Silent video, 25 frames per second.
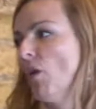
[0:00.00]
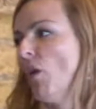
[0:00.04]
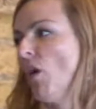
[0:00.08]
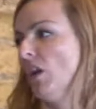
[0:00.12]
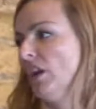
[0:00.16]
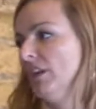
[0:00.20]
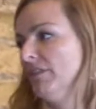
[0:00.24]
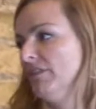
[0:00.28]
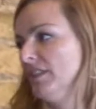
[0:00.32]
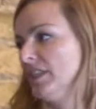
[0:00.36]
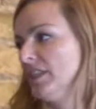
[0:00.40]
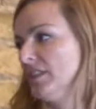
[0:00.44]

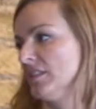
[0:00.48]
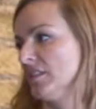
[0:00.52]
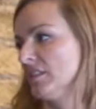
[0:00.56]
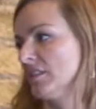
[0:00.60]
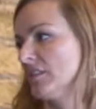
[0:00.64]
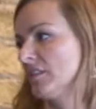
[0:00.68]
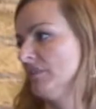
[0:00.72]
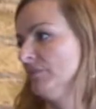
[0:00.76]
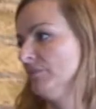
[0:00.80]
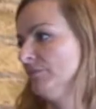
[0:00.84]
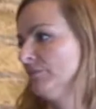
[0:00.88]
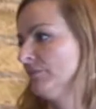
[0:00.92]
all of
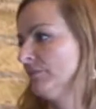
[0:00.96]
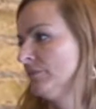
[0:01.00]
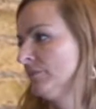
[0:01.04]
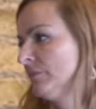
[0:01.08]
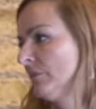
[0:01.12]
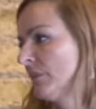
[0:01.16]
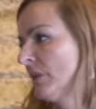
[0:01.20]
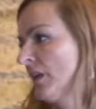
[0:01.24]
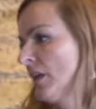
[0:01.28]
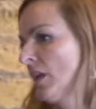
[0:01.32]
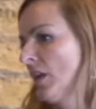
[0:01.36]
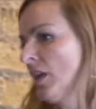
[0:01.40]
this
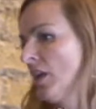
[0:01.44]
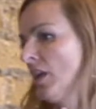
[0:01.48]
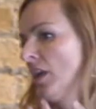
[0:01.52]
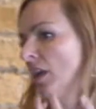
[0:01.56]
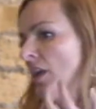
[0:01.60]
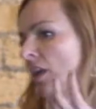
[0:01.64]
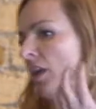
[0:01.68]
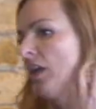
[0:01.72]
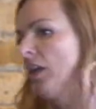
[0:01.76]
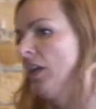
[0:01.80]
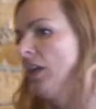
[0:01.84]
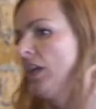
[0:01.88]

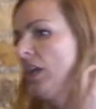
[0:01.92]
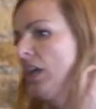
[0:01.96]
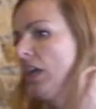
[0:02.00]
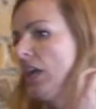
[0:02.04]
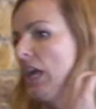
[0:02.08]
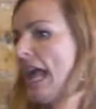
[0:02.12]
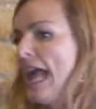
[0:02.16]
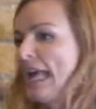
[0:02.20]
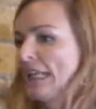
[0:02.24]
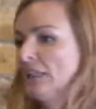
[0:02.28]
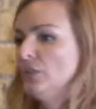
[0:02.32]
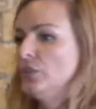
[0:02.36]

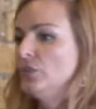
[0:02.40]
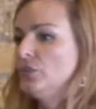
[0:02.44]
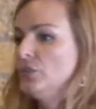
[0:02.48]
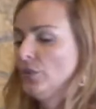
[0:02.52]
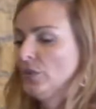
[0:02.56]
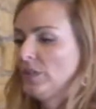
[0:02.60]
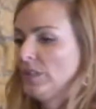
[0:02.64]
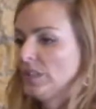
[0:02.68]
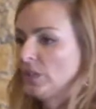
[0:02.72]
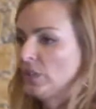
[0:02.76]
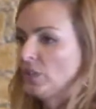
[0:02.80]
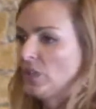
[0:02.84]
and to
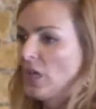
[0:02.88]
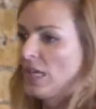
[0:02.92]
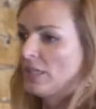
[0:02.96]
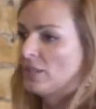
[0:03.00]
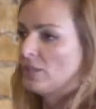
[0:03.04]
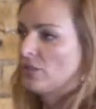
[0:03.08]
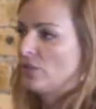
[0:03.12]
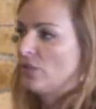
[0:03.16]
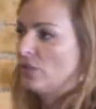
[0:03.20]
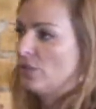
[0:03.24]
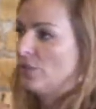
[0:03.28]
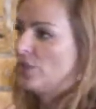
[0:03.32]
do it
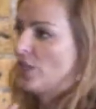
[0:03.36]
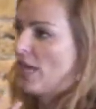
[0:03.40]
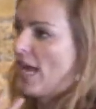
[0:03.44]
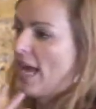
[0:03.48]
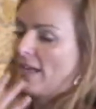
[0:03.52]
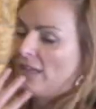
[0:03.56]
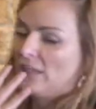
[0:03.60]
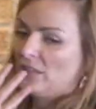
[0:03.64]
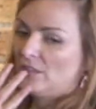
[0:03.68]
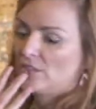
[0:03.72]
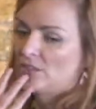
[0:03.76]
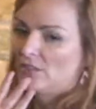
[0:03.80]
across all
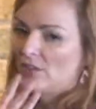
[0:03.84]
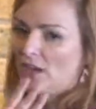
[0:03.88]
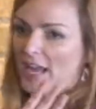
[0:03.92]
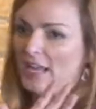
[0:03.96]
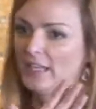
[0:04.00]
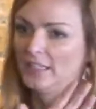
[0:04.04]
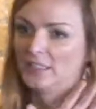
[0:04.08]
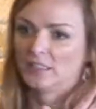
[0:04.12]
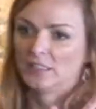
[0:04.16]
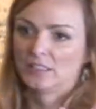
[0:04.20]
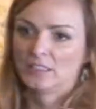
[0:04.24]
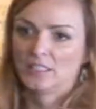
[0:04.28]
channels,
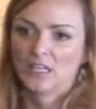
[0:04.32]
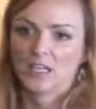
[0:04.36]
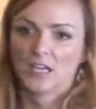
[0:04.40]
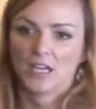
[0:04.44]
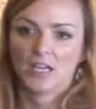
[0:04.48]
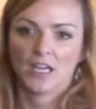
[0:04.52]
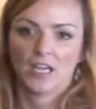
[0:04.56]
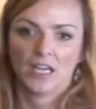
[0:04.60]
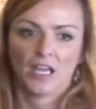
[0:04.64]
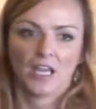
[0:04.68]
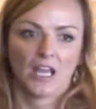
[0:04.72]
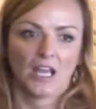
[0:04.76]
right?
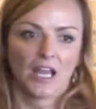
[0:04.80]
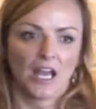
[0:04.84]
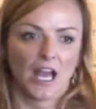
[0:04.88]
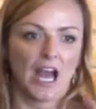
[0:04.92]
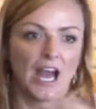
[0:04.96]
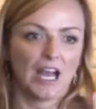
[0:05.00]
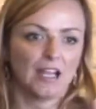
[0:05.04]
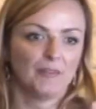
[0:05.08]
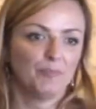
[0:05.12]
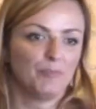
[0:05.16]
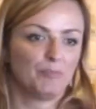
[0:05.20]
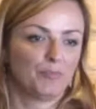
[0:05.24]

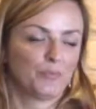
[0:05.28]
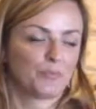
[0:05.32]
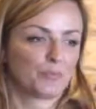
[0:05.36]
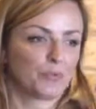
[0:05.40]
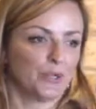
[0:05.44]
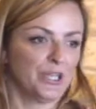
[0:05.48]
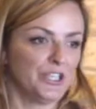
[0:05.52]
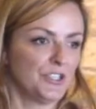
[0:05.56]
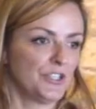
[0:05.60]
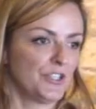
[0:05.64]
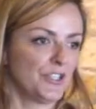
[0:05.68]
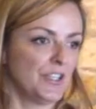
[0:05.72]
I
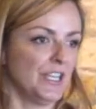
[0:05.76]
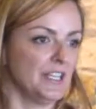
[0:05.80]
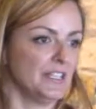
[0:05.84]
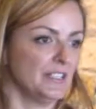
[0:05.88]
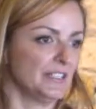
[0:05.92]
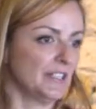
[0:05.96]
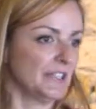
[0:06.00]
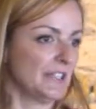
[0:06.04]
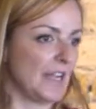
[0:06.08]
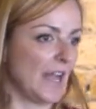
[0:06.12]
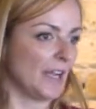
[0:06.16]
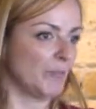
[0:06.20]
preach
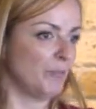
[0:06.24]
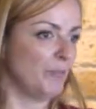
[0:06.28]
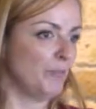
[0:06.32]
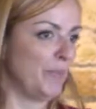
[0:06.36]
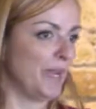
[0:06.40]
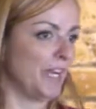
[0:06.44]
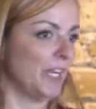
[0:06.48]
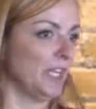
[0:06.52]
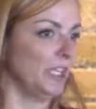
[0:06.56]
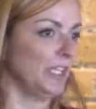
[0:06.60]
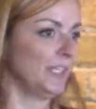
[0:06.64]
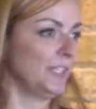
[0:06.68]
these and I
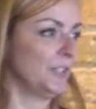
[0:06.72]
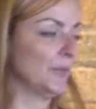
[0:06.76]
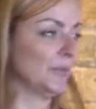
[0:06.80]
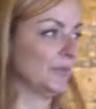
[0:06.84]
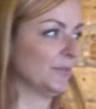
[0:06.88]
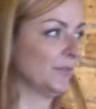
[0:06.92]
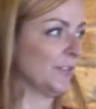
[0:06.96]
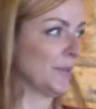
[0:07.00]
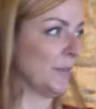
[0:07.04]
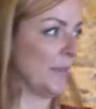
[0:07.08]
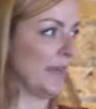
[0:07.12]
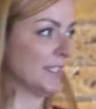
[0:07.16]
barely do
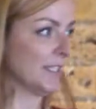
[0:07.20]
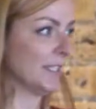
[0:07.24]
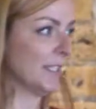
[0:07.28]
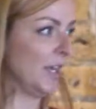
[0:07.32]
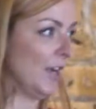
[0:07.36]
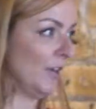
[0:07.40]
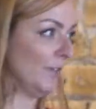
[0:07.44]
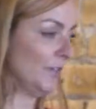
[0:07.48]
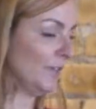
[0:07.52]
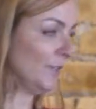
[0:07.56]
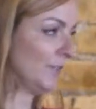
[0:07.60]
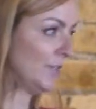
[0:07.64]
them for
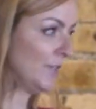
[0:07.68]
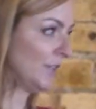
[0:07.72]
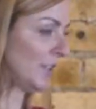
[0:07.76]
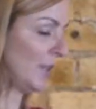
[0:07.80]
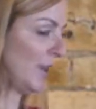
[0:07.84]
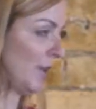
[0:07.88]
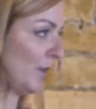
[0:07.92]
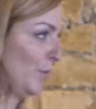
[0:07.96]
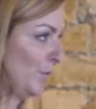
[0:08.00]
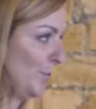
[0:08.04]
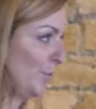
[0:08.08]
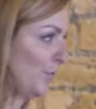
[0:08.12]
myself.
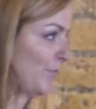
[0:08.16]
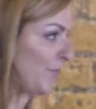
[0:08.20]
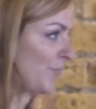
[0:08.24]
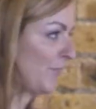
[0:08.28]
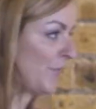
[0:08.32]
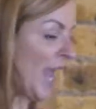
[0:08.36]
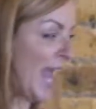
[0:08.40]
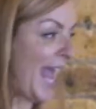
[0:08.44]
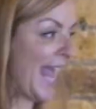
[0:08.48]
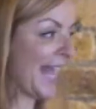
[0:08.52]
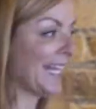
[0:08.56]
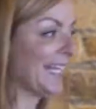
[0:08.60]
So
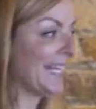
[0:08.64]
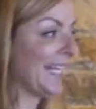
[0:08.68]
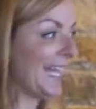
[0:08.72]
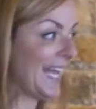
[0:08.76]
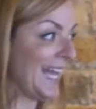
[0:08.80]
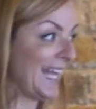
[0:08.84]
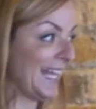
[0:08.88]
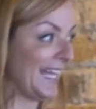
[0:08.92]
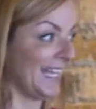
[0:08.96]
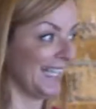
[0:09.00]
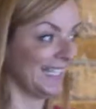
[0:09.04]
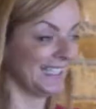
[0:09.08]
I
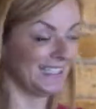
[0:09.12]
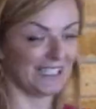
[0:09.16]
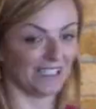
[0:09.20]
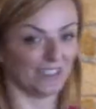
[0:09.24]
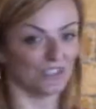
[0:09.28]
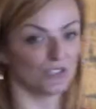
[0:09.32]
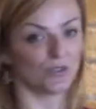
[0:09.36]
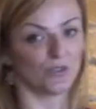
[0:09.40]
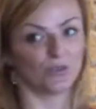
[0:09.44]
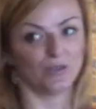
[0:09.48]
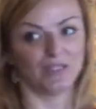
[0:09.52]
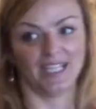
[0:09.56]
get it,
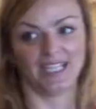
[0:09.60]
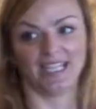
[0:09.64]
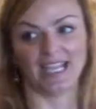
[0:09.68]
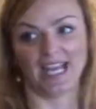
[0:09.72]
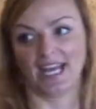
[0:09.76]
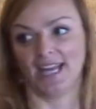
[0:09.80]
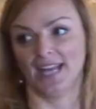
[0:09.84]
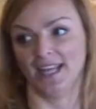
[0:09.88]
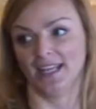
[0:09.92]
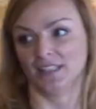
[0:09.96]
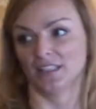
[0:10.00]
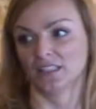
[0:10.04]
I totally
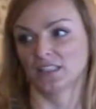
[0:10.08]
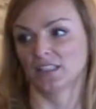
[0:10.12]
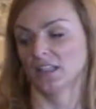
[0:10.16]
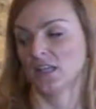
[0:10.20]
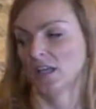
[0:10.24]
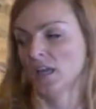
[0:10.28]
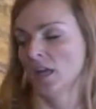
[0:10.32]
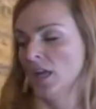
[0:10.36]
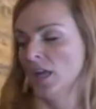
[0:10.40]
get it.